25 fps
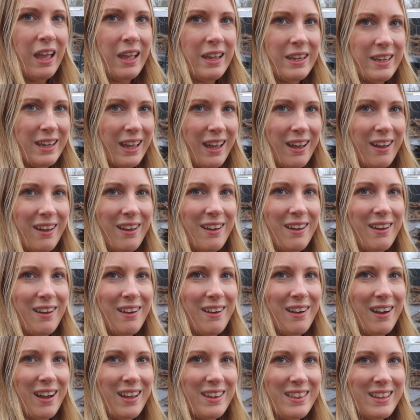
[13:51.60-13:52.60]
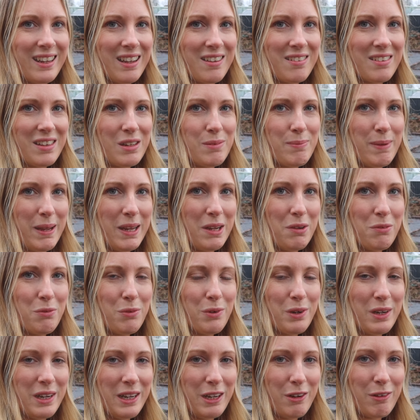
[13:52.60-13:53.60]
Yeah, I think that's going to make a
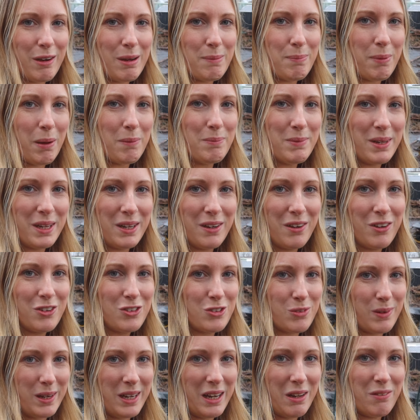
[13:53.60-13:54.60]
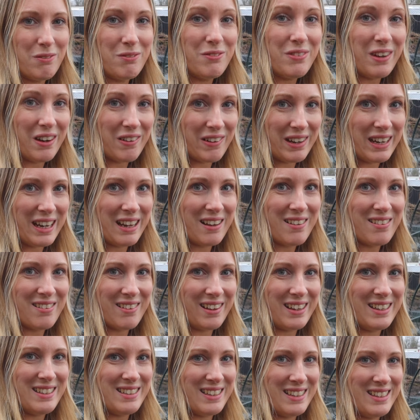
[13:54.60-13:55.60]
really great pumpkin archway. I'm very
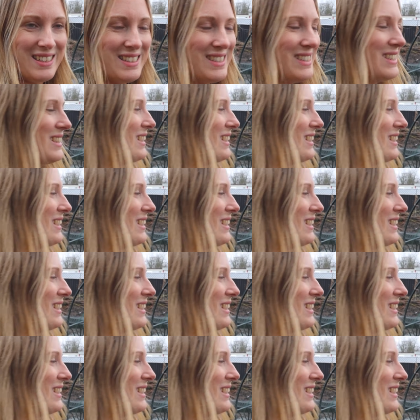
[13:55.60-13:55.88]
excited.